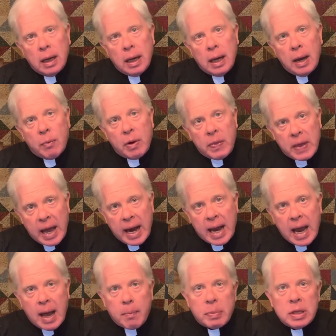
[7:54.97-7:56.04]
And when that
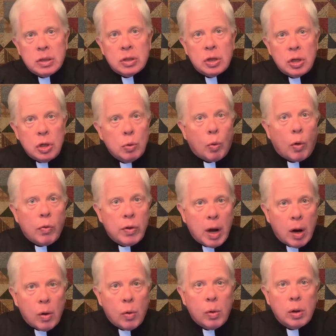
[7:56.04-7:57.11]
happens, you will
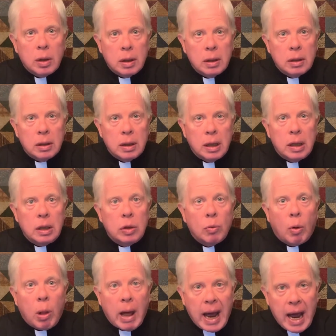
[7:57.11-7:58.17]
know and you
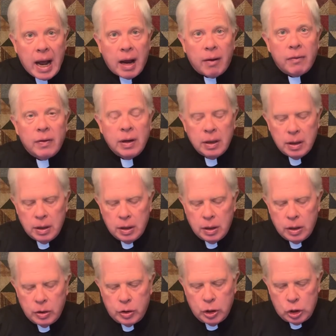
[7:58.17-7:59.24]
will have
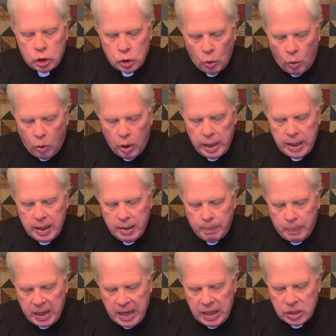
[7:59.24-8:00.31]
the joy and
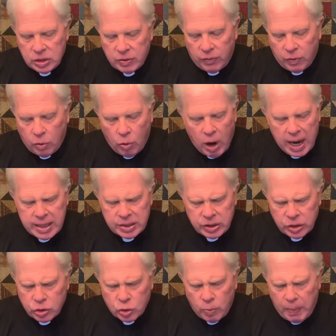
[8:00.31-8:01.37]
peace Christ
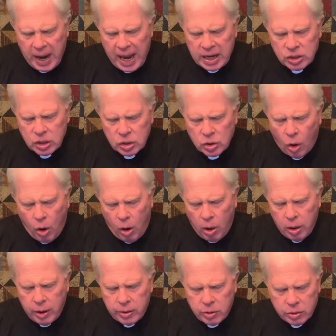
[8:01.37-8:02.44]
that surpasses
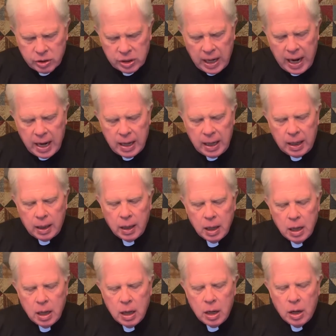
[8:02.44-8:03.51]
all understanding.
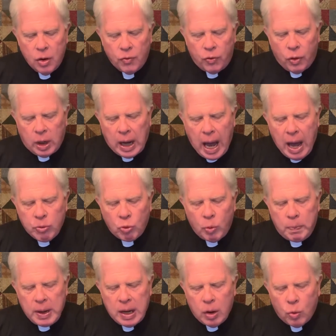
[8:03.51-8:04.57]
For God will
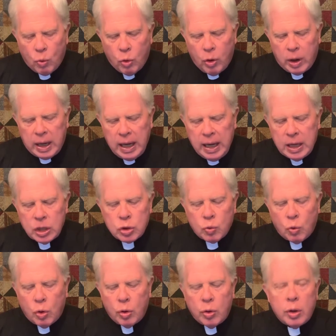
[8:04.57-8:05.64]
be at work in His
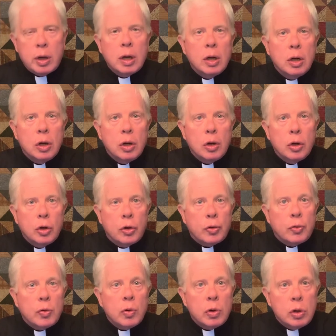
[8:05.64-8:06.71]
Word
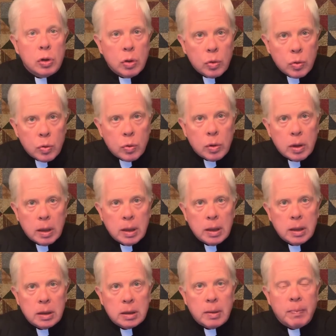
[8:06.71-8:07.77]
through you
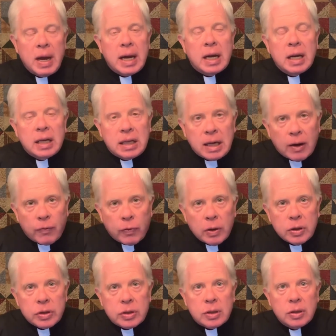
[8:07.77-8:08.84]
to make a
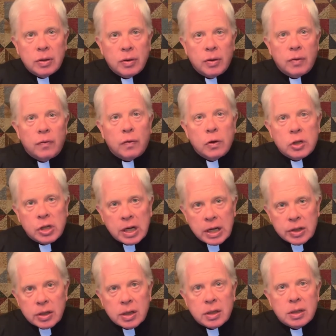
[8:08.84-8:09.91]
difference for
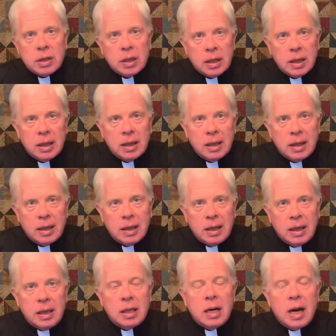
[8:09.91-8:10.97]
Jesus.
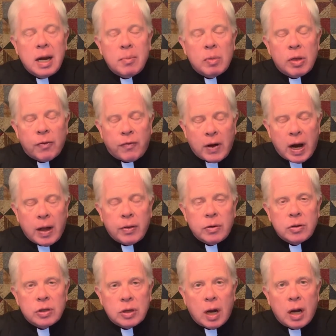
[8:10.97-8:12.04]
In the name of the
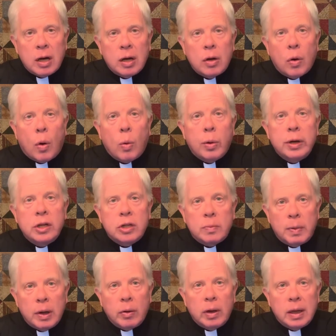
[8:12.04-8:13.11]
Father, Son, and Holy
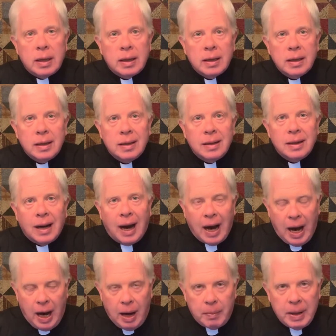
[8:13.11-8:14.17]
Spirit.
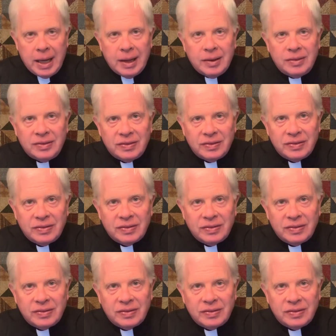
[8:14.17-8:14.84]
Amen.